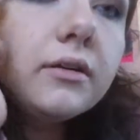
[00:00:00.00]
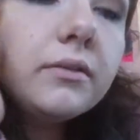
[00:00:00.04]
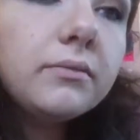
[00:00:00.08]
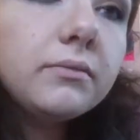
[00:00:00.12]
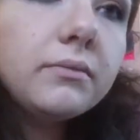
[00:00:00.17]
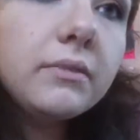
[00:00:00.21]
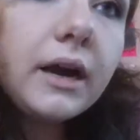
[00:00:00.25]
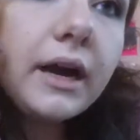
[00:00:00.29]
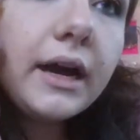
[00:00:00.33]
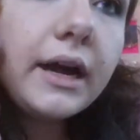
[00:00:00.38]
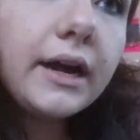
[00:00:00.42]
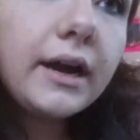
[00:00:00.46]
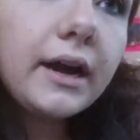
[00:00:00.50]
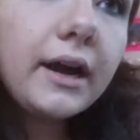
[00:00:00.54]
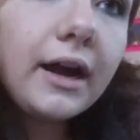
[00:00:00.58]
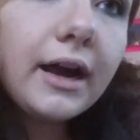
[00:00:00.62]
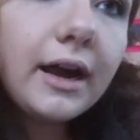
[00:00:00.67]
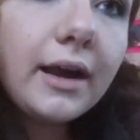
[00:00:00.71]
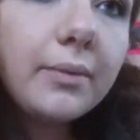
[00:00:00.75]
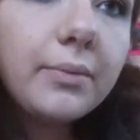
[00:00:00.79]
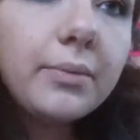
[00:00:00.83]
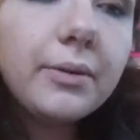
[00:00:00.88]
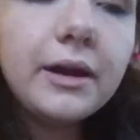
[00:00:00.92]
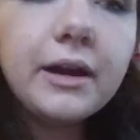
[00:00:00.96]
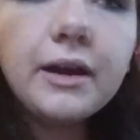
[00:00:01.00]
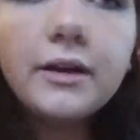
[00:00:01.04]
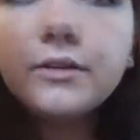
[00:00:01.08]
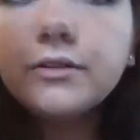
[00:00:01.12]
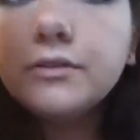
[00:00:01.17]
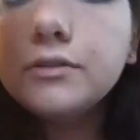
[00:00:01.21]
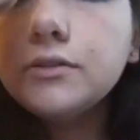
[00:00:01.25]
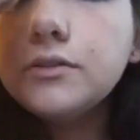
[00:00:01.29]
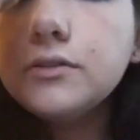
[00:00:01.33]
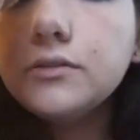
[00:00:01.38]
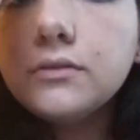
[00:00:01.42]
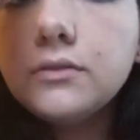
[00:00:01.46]
my
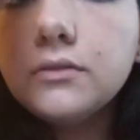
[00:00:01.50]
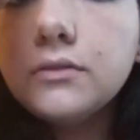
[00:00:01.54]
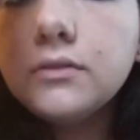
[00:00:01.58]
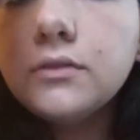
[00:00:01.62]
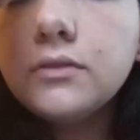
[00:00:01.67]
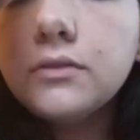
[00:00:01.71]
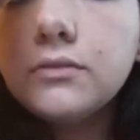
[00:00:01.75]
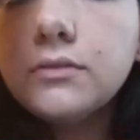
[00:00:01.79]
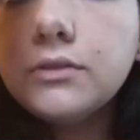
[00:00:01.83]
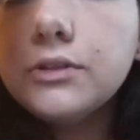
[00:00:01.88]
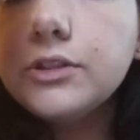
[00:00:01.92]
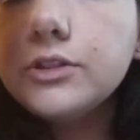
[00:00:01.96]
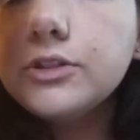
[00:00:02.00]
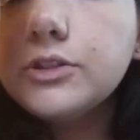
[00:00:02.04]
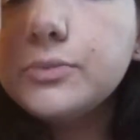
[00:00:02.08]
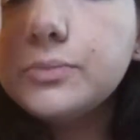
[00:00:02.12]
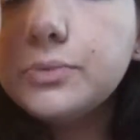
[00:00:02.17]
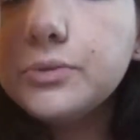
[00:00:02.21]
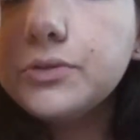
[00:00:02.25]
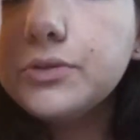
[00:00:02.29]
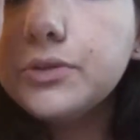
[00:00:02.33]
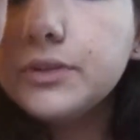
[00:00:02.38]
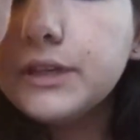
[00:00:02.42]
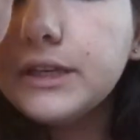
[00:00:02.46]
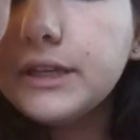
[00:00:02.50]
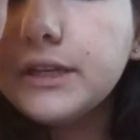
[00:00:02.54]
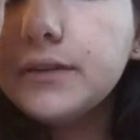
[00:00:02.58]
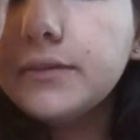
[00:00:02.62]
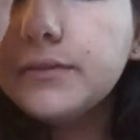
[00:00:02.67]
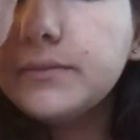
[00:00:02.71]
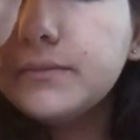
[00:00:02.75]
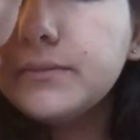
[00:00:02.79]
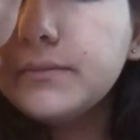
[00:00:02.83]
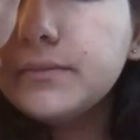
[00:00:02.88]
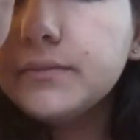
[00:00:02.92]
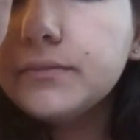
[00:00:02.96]
eyebrows with the spoolie,
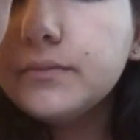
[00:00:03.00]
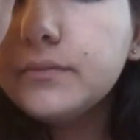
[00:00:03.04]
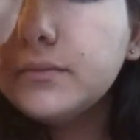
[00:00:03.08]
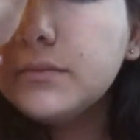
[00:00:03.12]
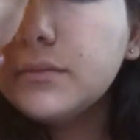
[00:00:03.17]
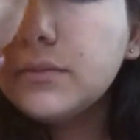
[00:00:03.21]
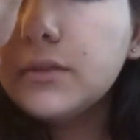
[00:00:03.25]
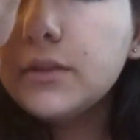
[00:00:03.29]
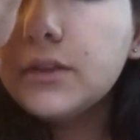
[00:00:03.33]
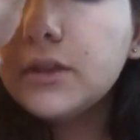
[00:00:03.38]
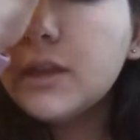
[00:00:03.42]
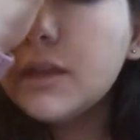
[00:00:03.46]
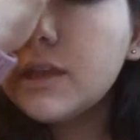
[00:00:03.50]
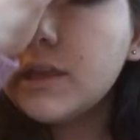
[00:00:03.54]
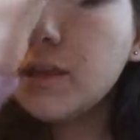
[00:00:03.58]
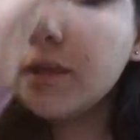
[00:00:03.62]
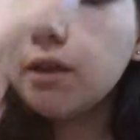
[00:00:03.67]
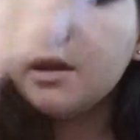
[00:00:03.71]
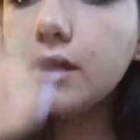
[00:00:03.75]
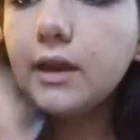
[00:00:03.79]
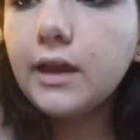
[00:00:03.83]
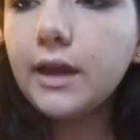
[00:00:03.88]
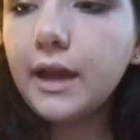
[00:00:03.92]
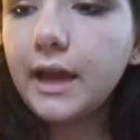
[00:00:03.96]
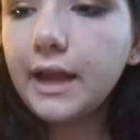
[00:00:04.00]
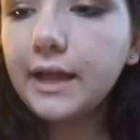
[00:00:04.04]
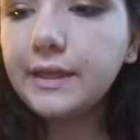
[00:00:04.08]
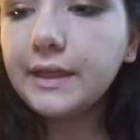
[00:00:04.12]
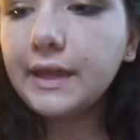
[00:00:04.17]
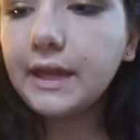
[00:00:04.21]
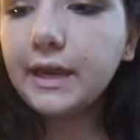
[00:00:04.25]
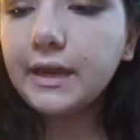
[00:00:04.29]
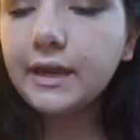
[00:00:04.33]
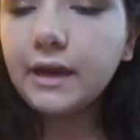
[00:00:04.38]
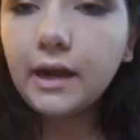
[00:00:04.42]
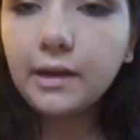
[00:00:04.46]
and
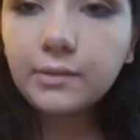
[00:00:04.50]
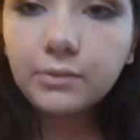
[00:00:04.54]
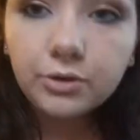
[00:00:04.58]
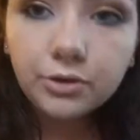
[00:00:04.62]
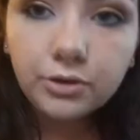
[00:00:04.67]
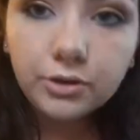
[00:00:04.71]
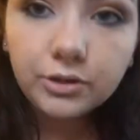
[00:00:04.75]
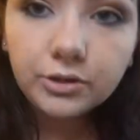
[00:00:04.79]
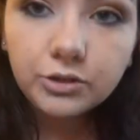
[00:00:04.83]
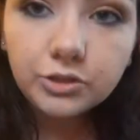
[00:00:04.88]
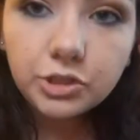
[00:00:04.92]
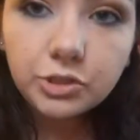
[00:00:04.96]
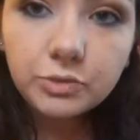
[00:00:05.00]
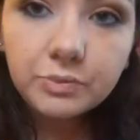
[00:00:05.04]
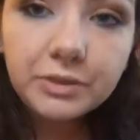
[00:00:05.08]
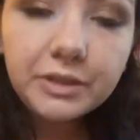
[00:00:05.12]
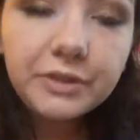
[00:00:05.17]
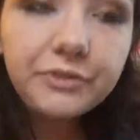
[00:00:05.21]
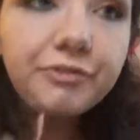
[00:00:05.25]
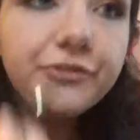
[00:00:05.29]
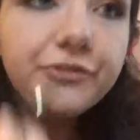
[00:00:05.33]
then I'm going to be